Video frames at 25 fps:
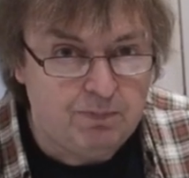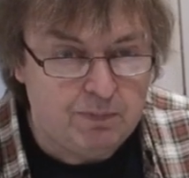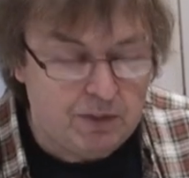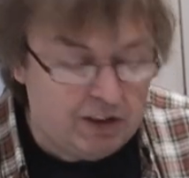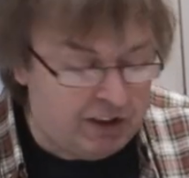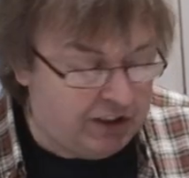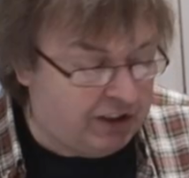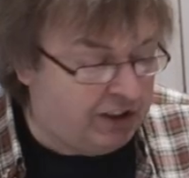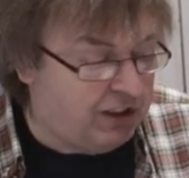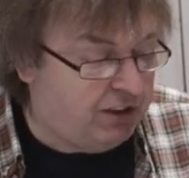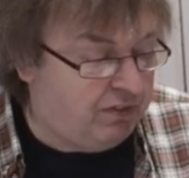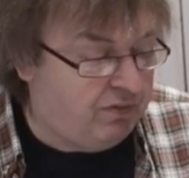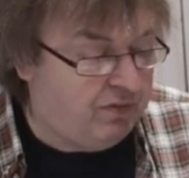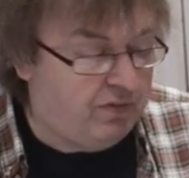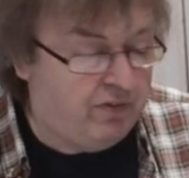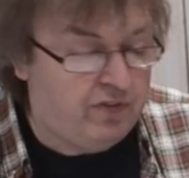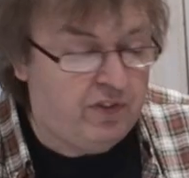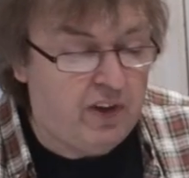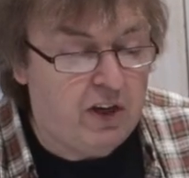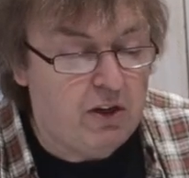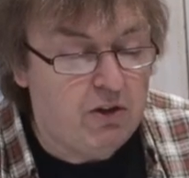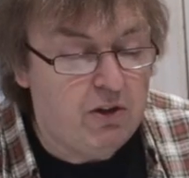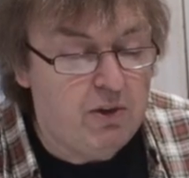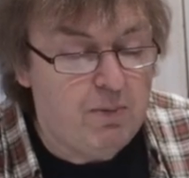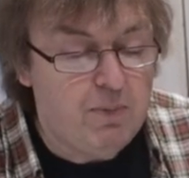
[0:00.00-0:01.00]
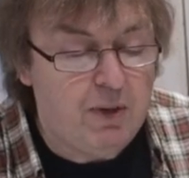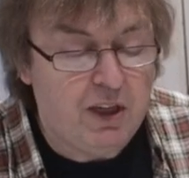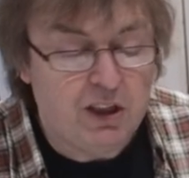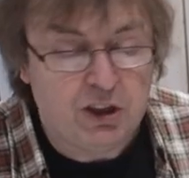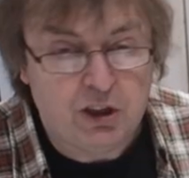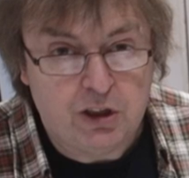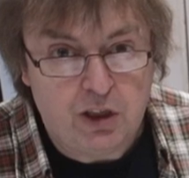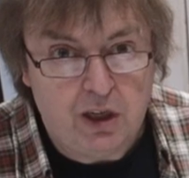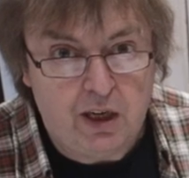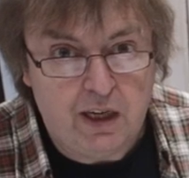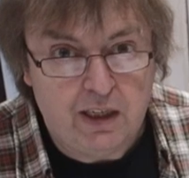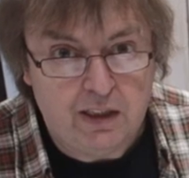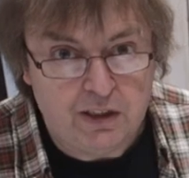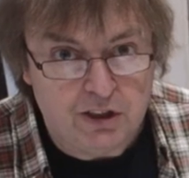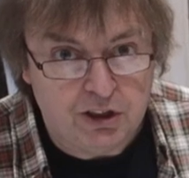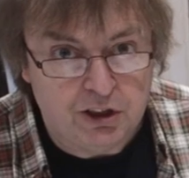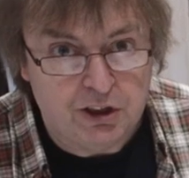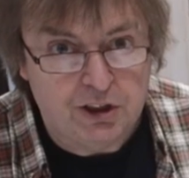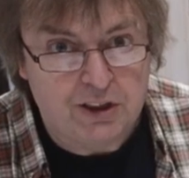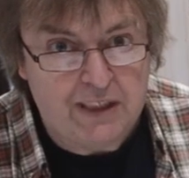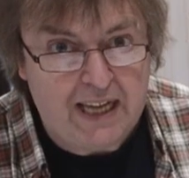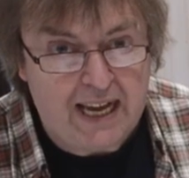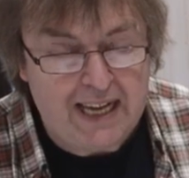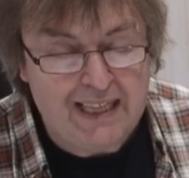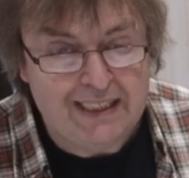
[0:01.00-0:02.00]
This is very much like the
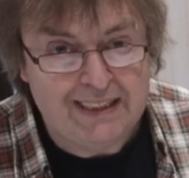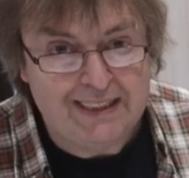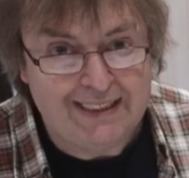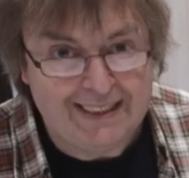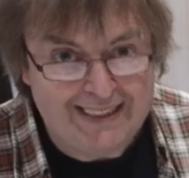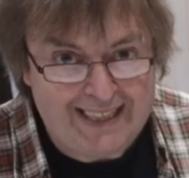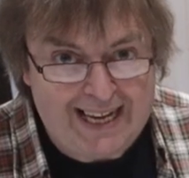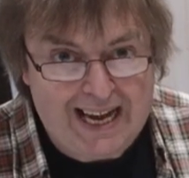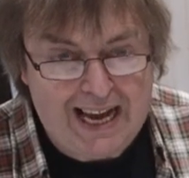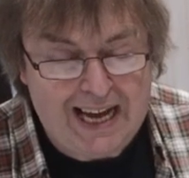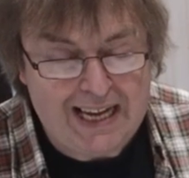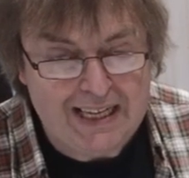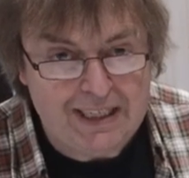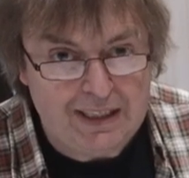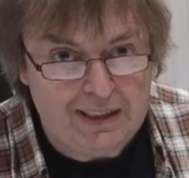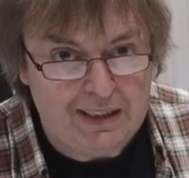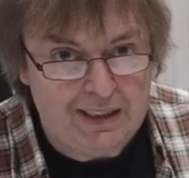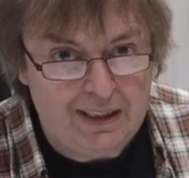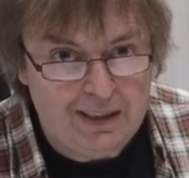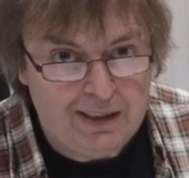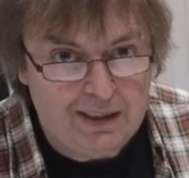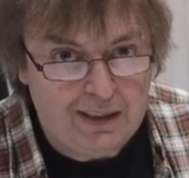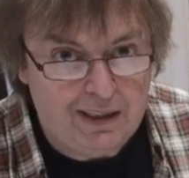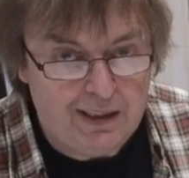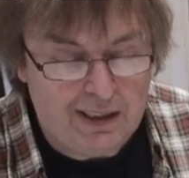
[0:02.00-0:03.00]
standard Canon